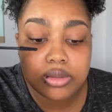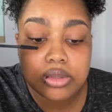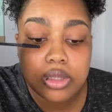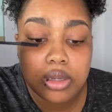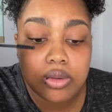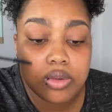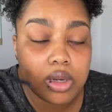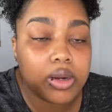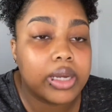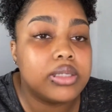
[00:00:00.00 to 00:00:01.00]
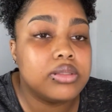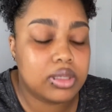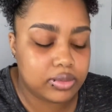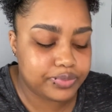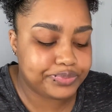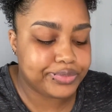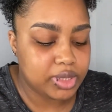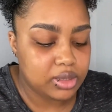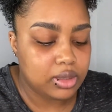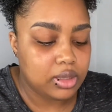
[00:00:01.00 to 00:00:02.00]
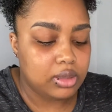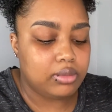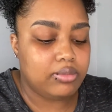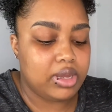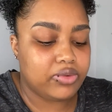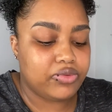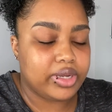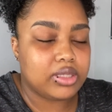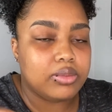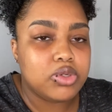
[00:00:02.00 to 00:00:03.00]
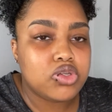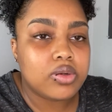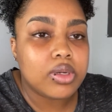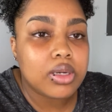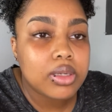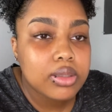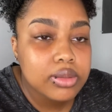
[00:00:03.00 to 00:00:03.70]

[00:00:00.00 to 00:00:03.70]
So all right, so matter of fact, let me show y'all.